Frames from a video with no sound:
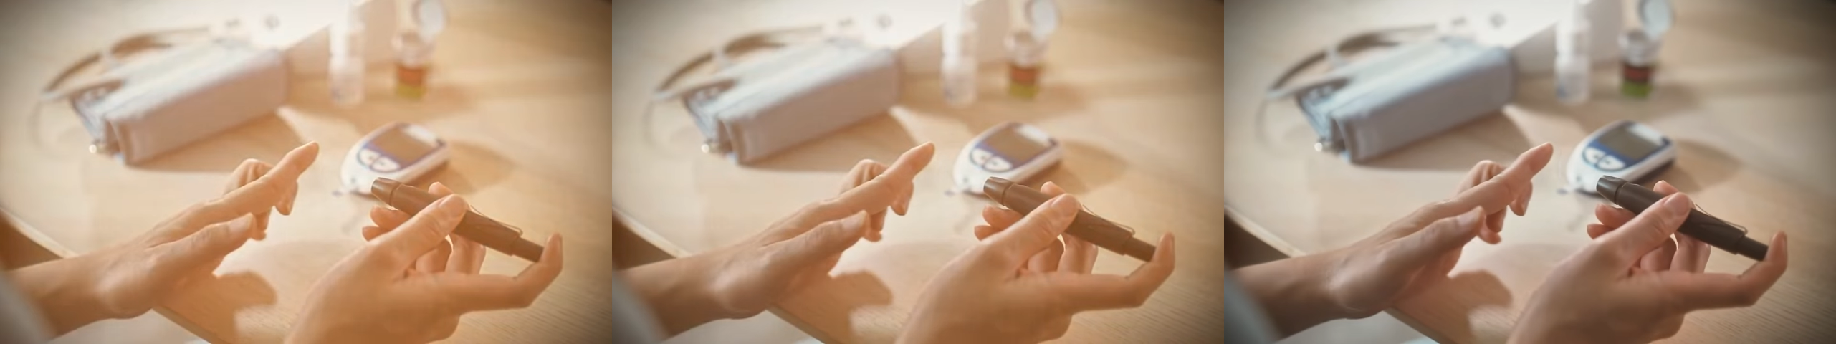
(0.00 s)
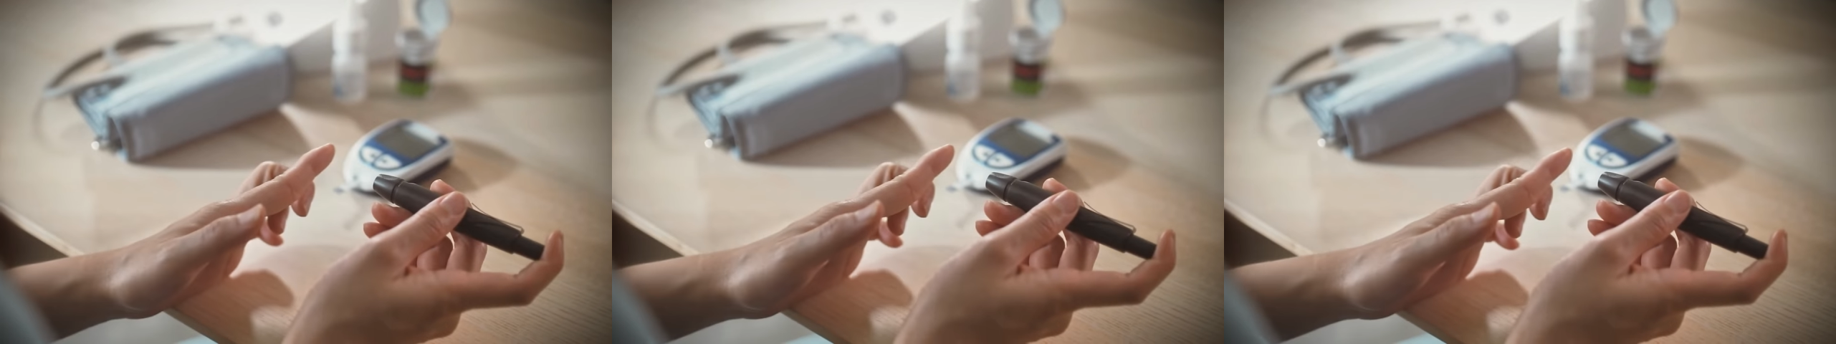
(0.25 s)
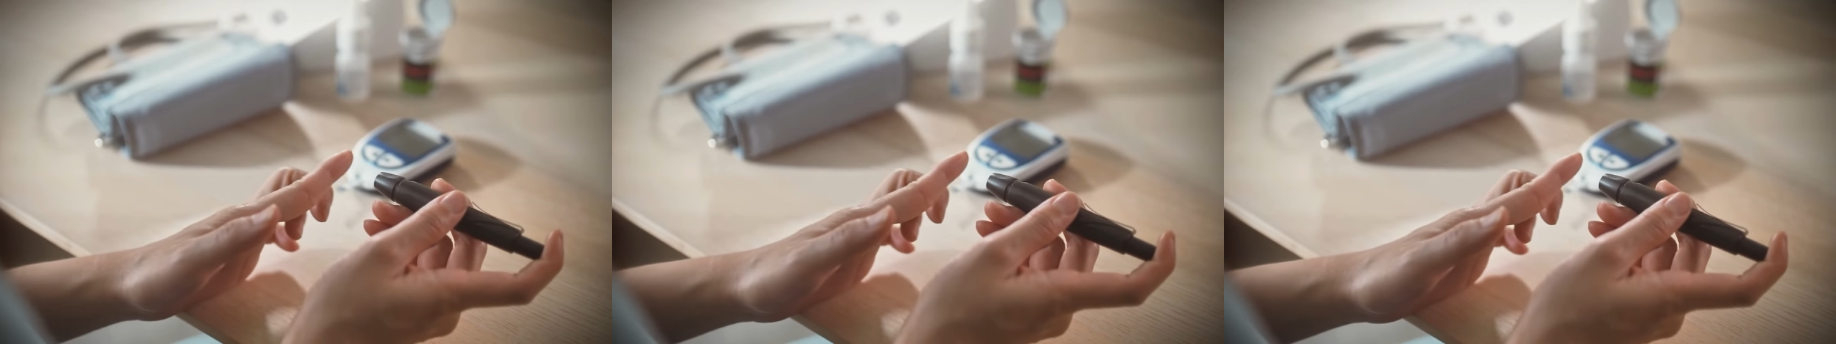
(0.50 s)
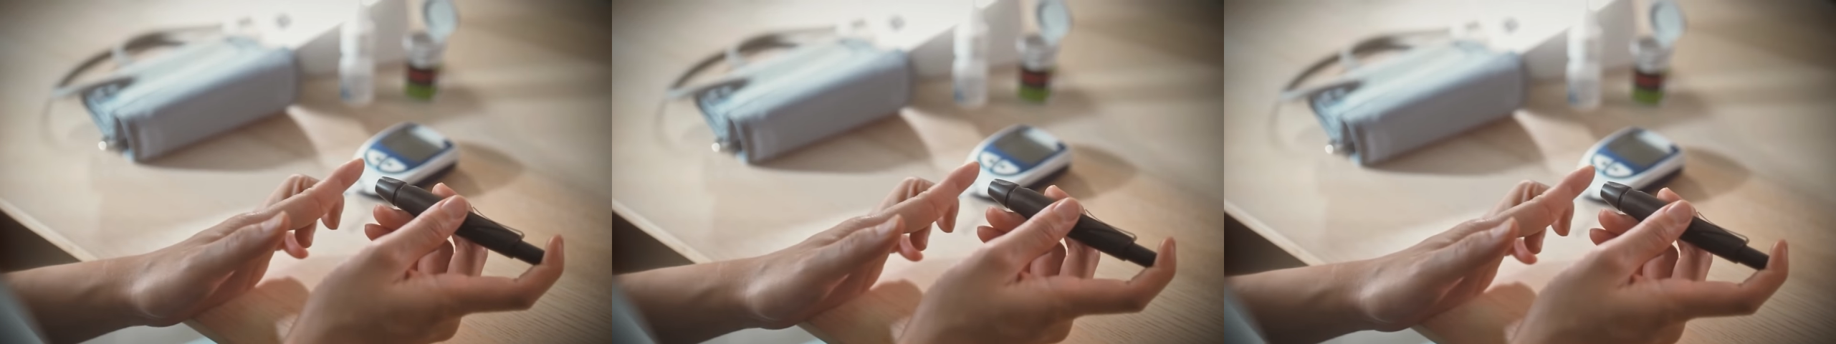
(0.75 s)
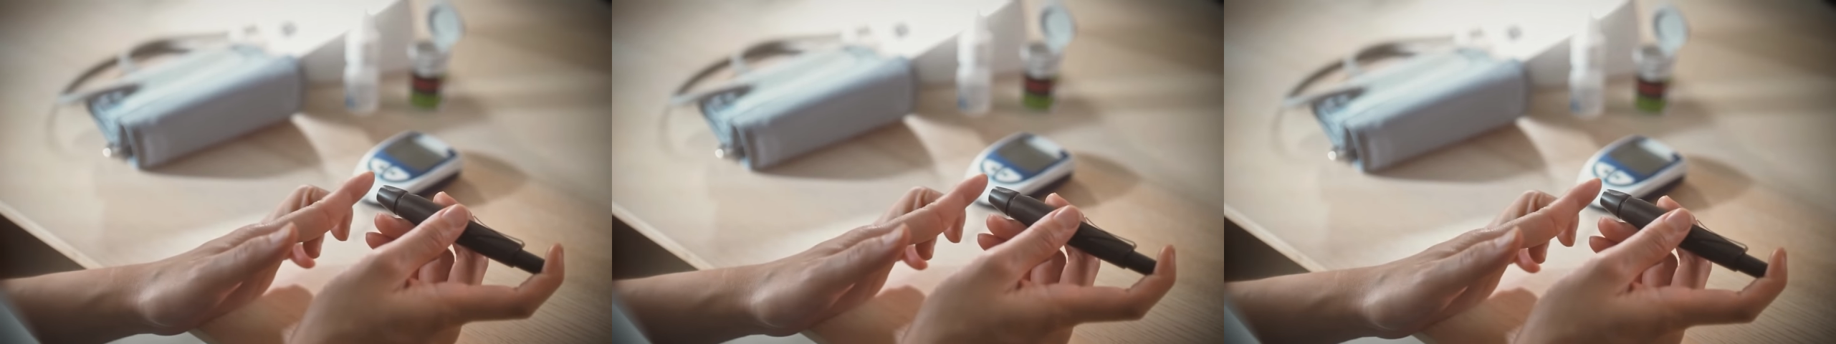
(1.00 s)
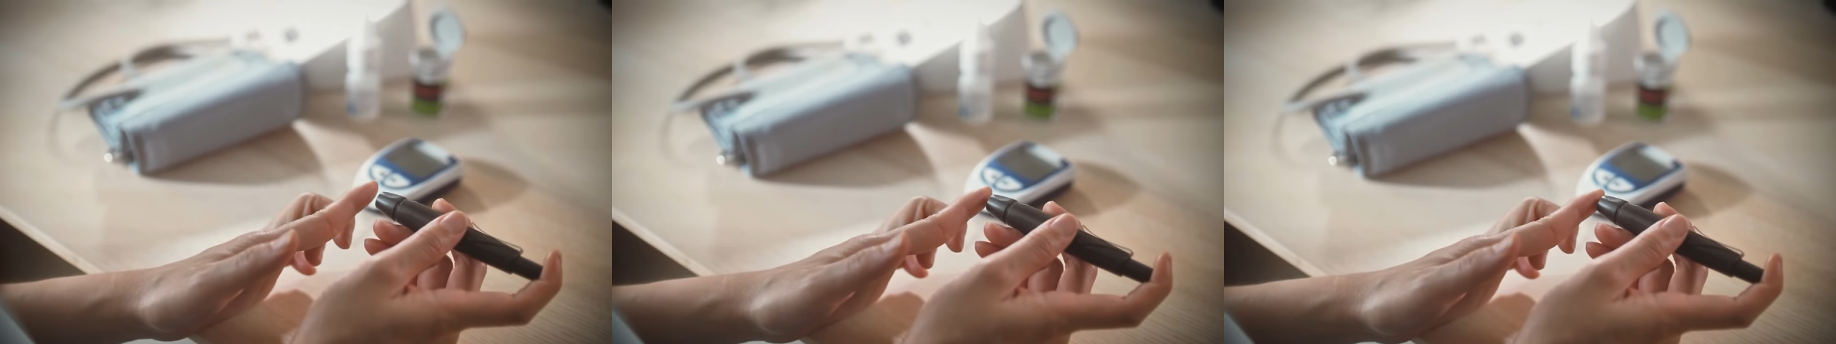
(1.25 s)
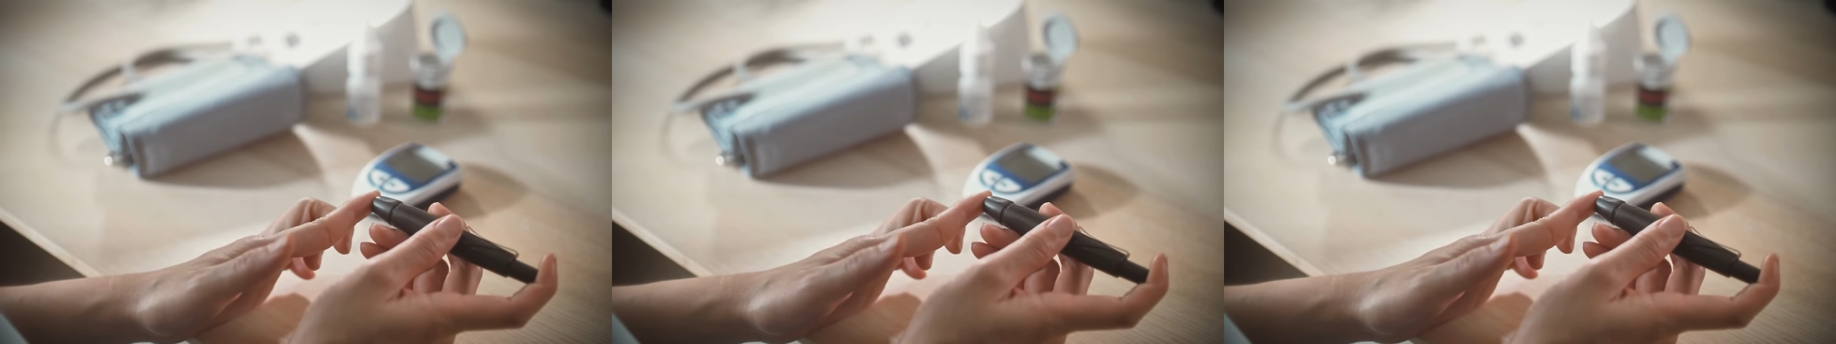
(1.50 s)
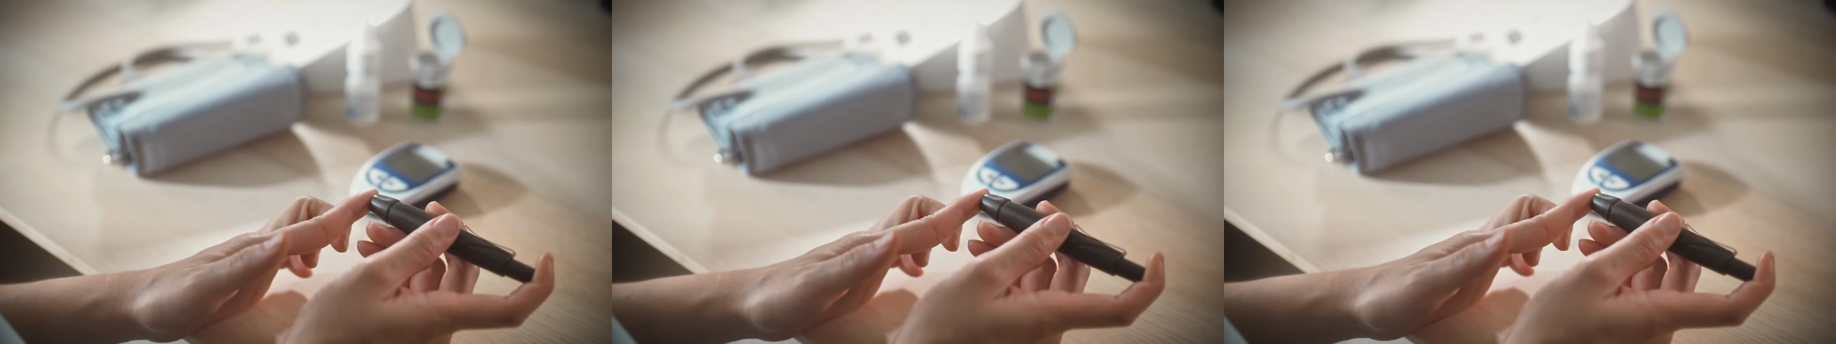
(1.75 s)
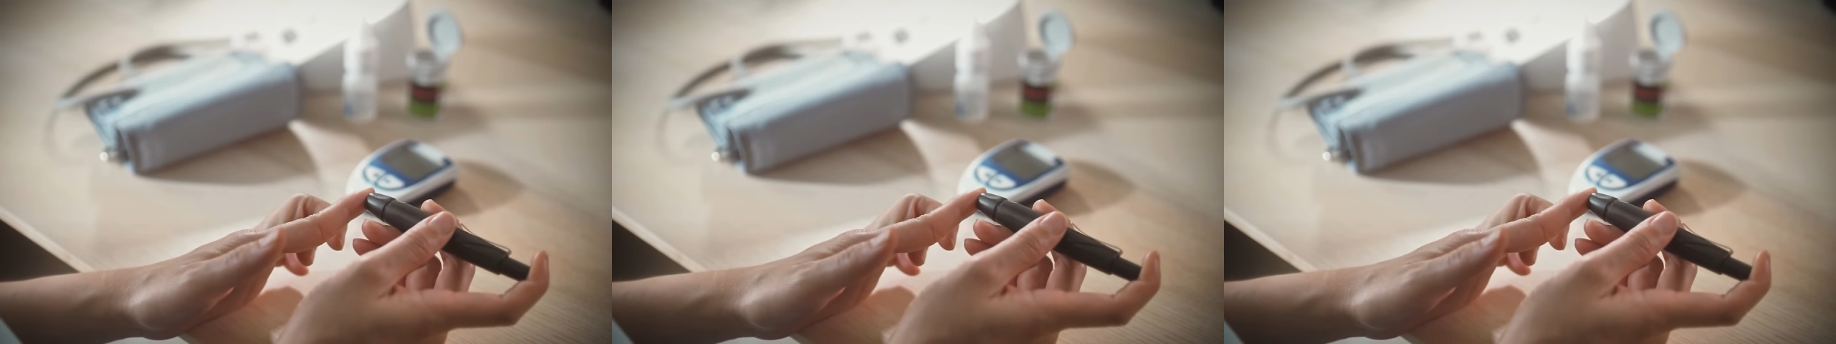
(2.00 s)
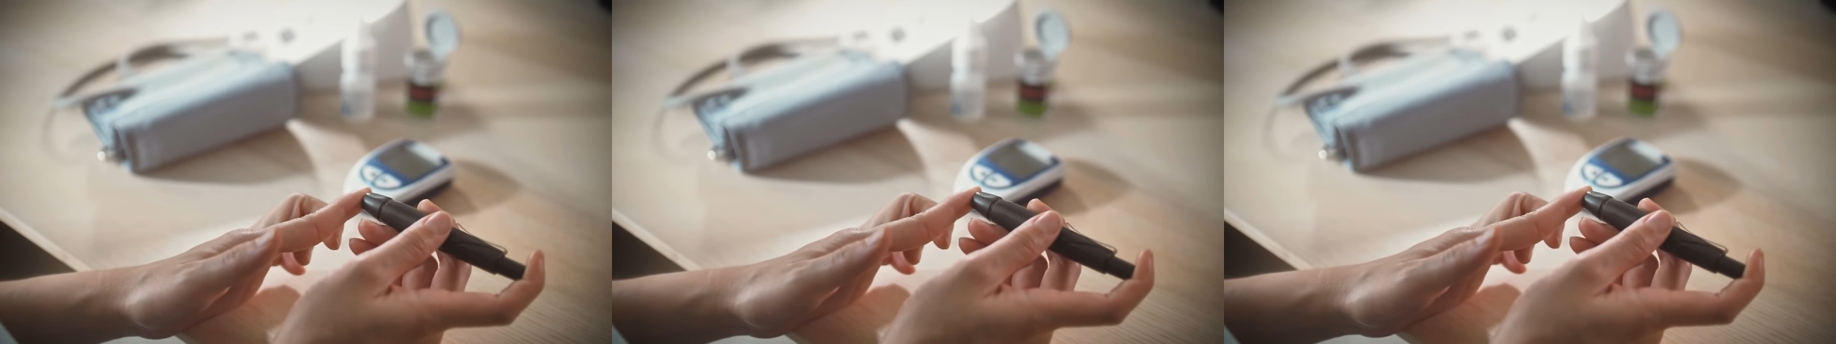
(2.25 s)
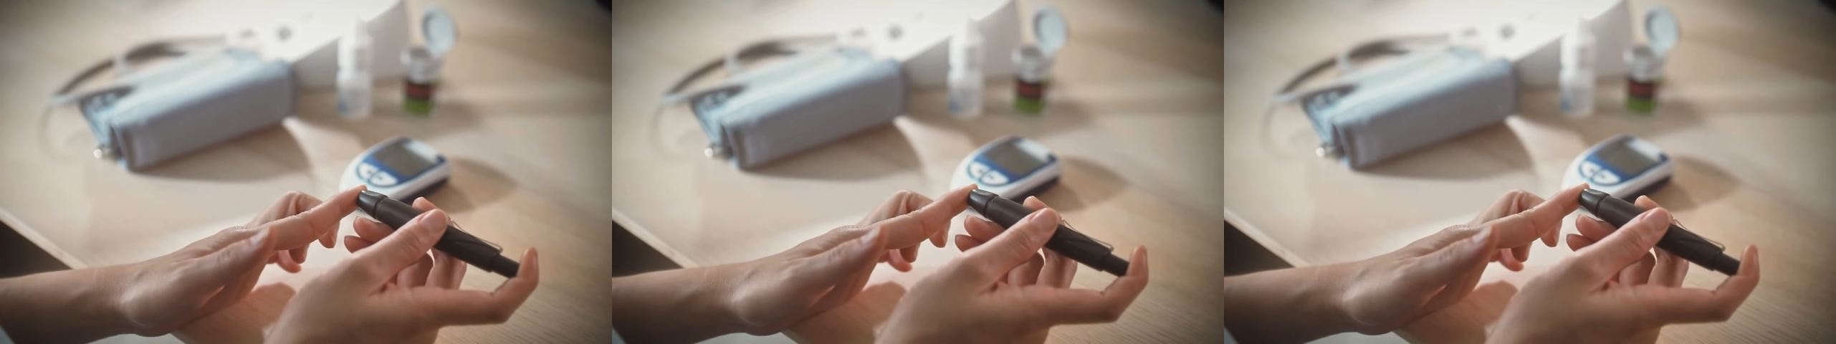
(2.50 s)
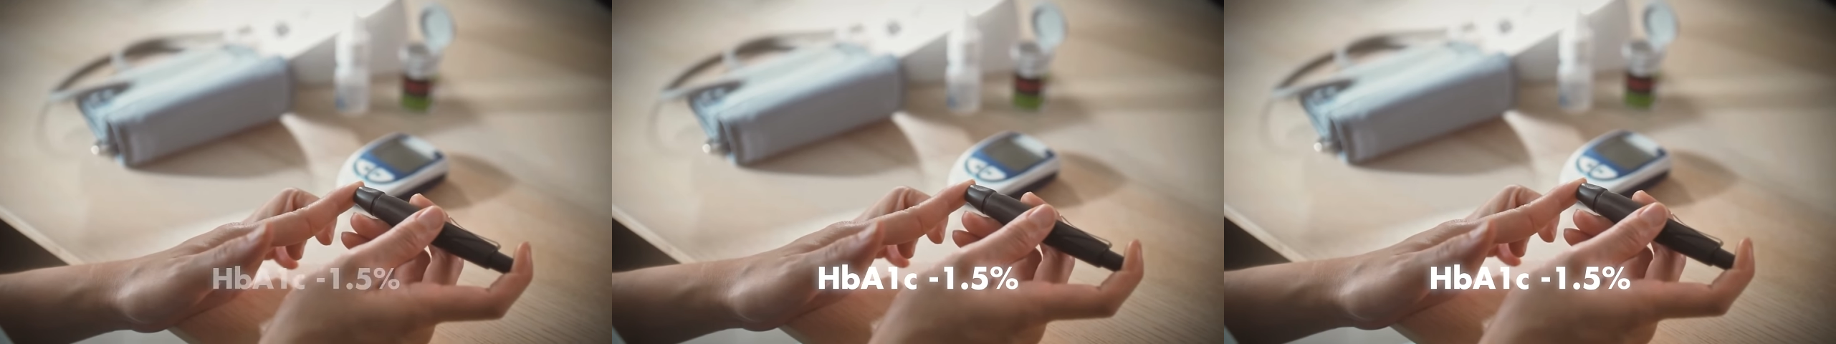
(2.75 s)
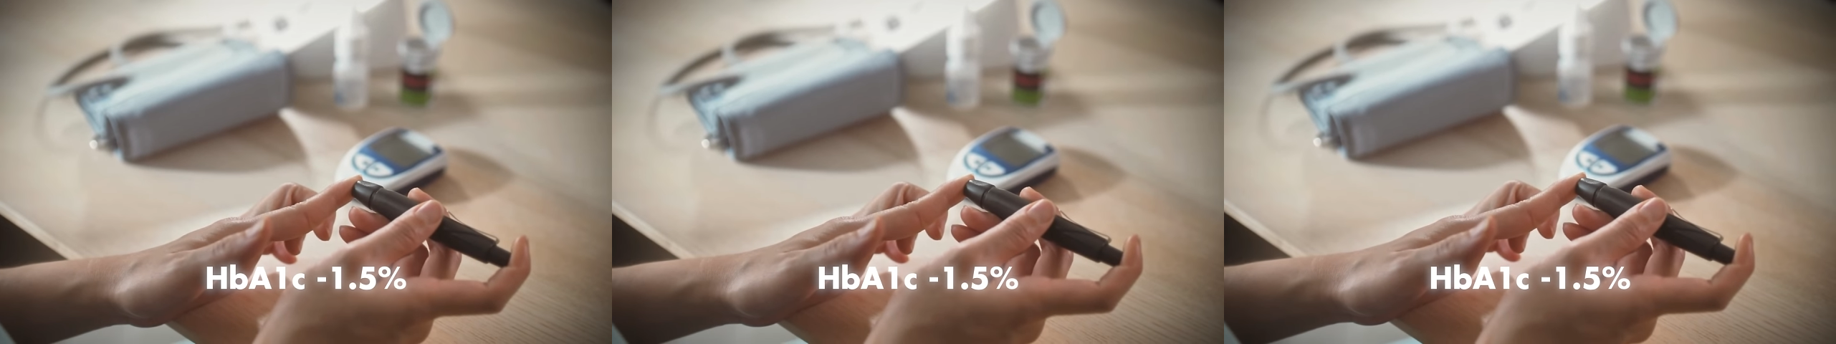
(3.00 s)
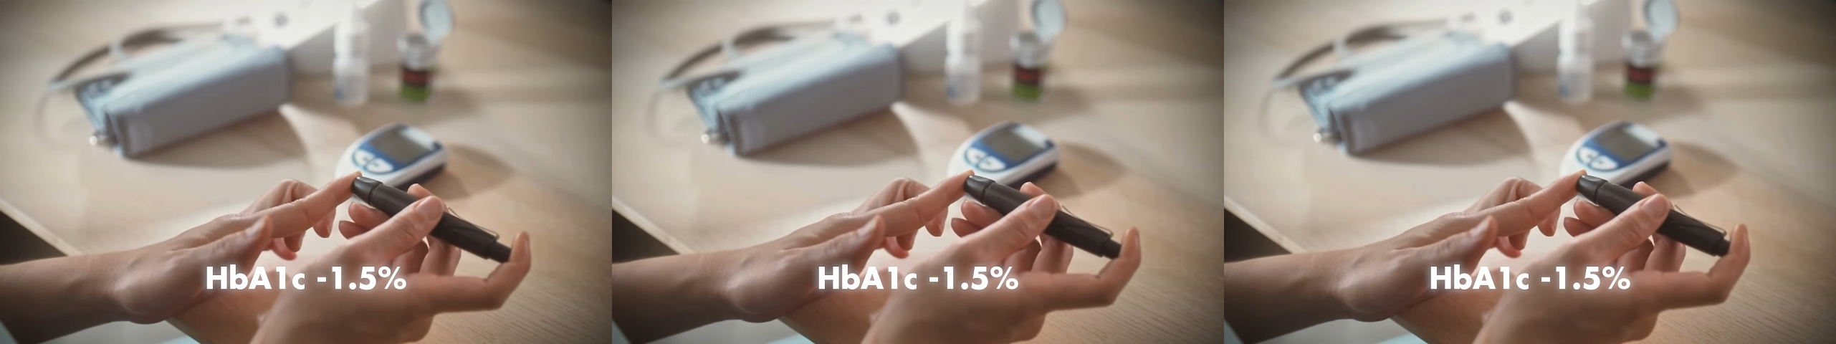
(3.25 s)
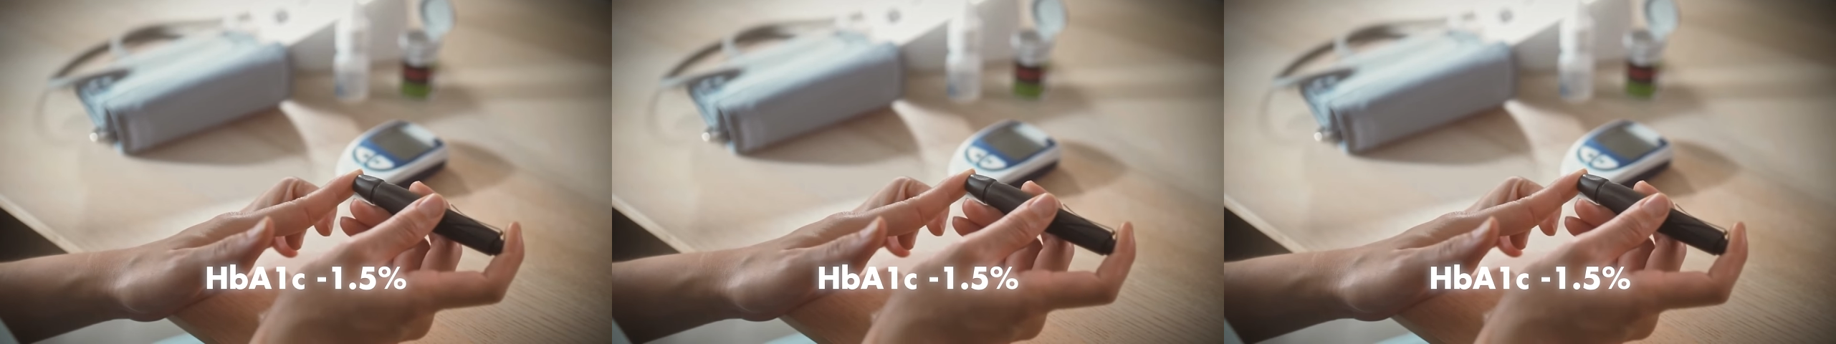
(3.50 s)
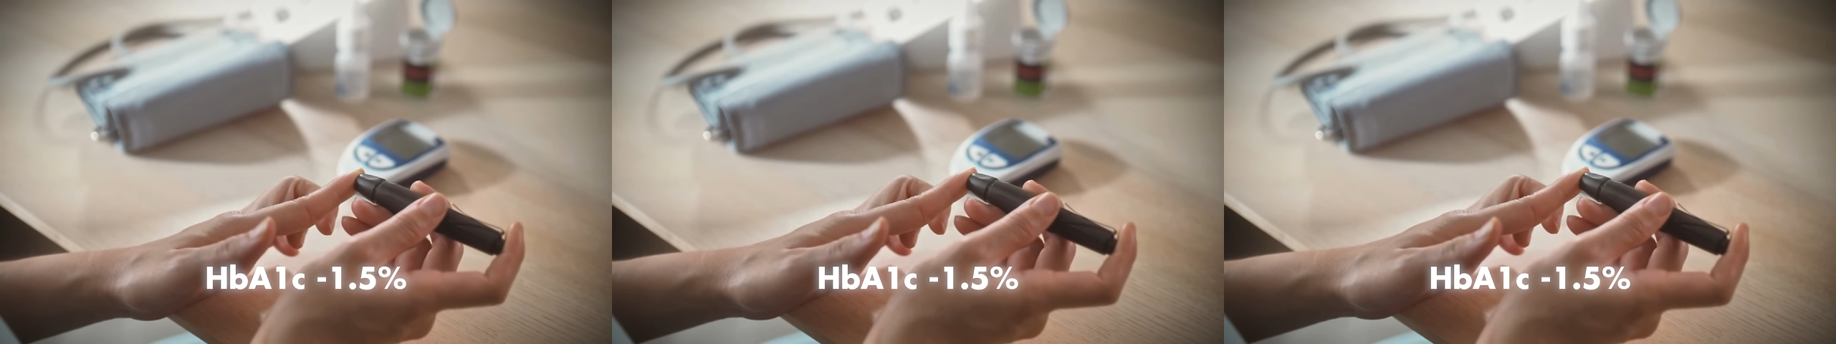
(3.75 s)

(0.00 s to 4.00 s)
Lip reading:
[unreadable: no face in view]